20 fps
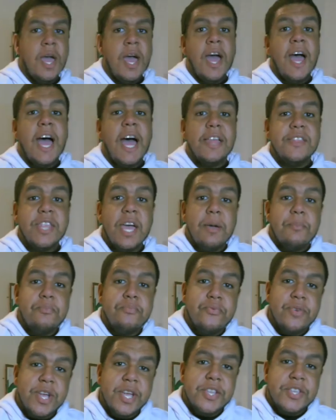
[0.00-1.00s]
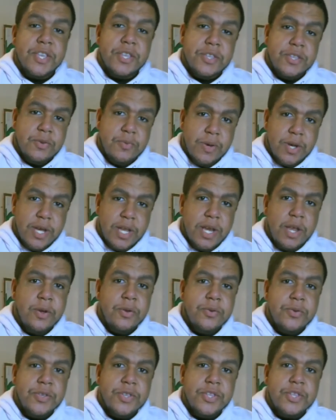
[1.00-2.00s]
And that brings it to a
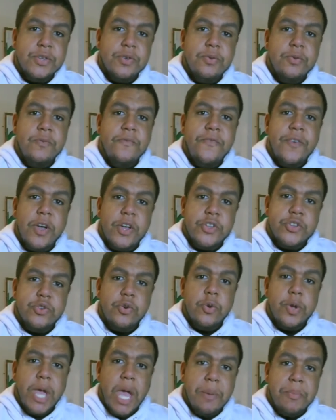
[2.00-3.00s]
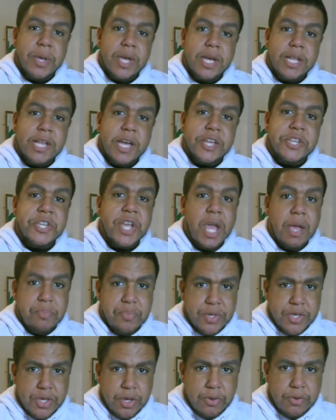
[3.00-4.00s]
close to Virtual Gaming Clash
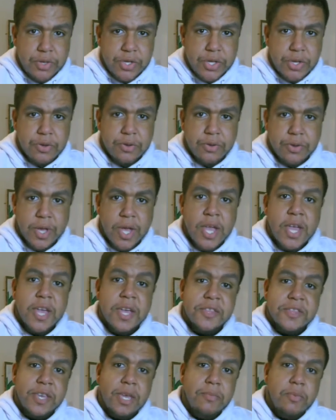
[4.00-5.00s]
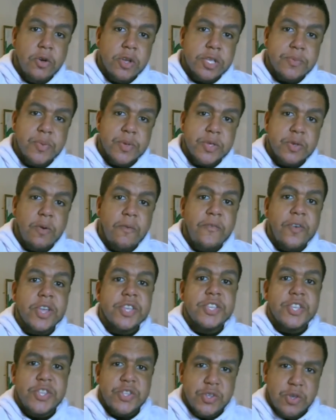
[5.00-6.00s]
Episode 2. Theme Hospital
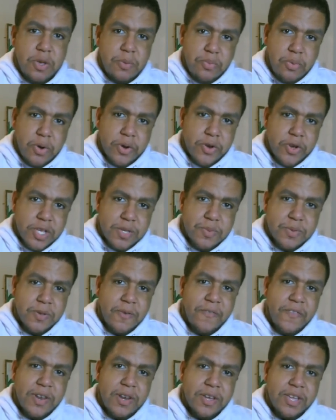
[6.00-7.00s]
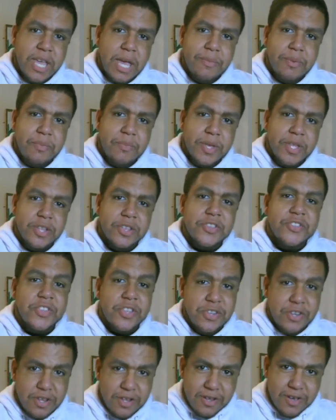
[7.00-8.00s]
versus 2 Point Hospital, fellow gaming minions.
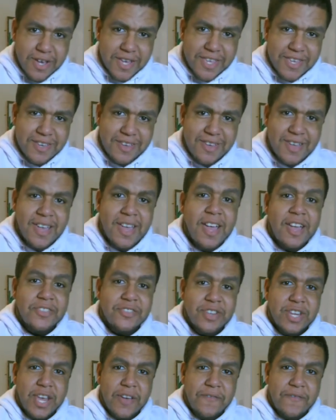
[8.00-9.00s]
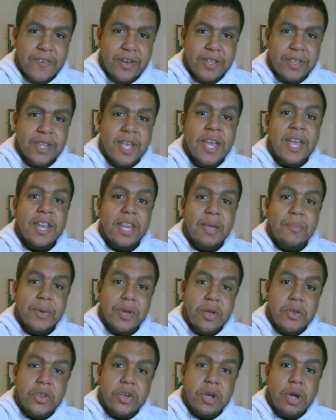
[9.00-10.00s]
Did you like it? Did you have fun? Let me
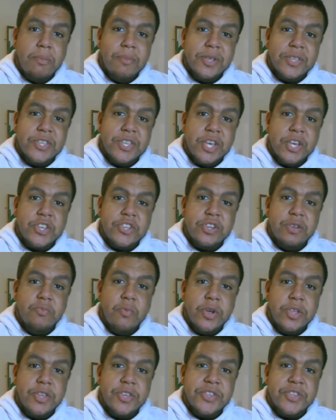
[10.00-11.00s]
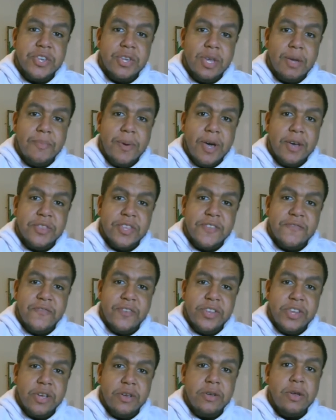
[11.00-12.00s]
know in the comment section what you think about this
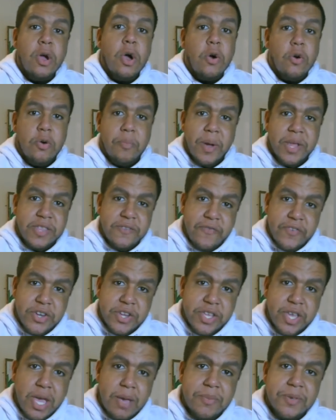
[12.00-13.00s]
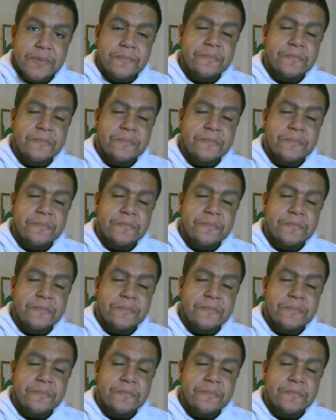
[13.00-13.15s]
video or about the video games.